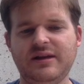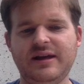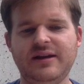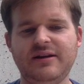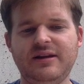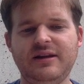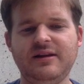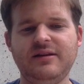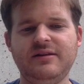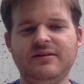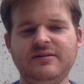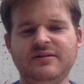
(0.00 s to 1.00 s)
out
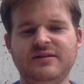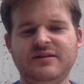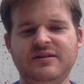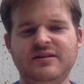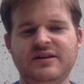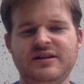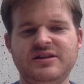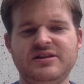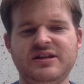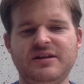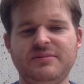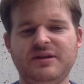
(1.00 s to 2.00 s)
here. Here's
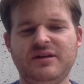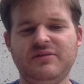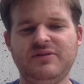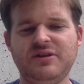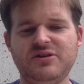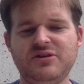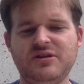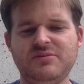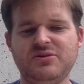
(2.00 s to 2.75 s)
the updated version. I'm